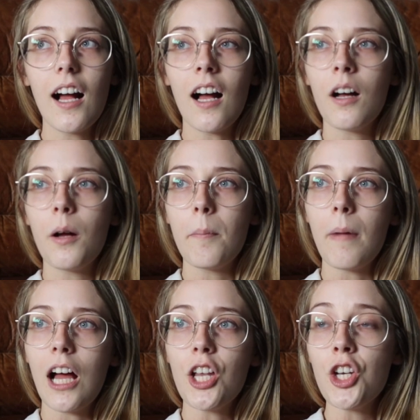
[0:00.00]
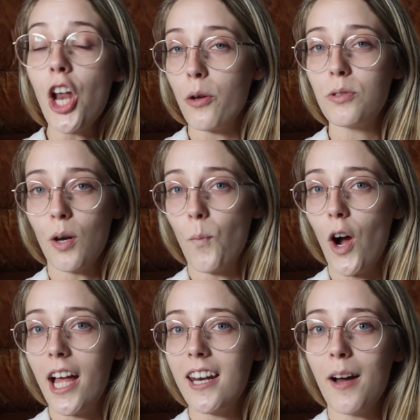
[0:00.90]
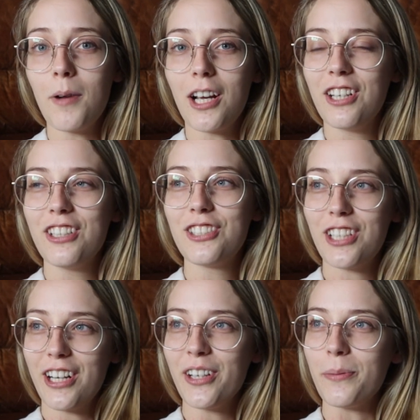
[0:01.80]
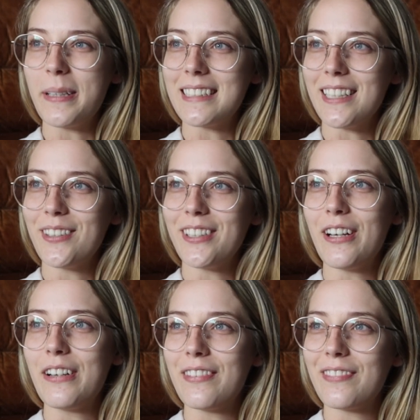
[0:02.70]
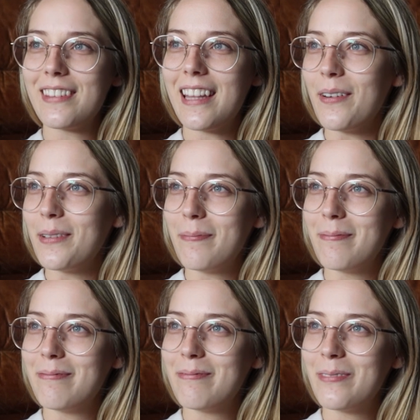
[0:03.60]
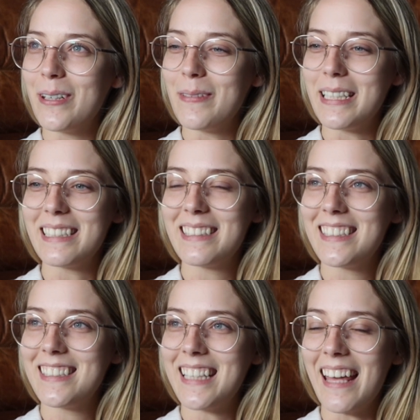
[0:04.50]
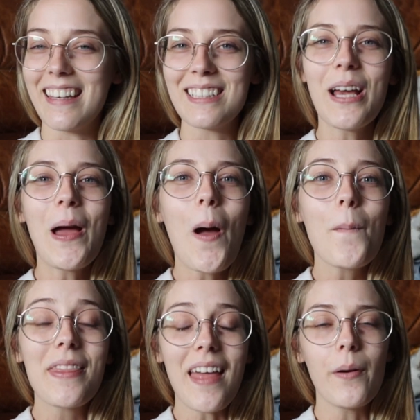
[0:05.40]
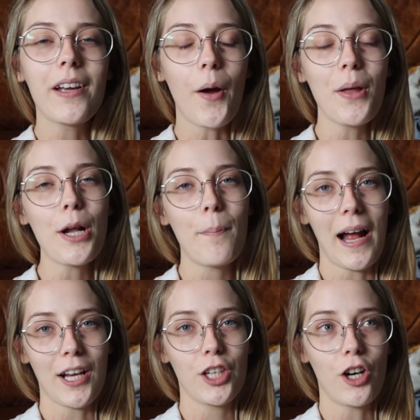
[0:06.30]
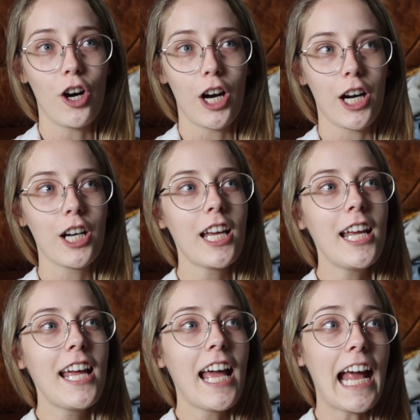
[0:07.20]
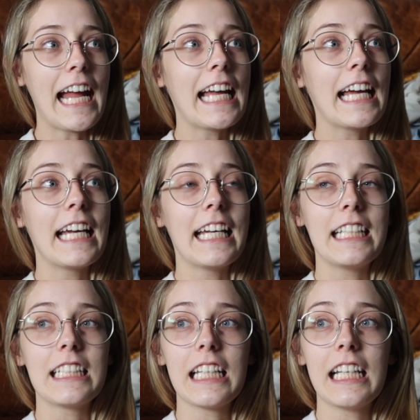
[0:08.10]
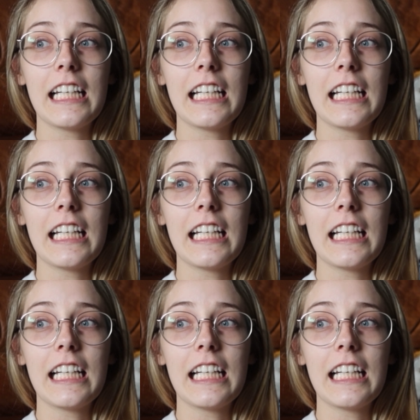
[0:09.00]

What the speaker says: know someone, I'm not going to share who, because I don't know if they would want me to say this, but they would go in their backyard and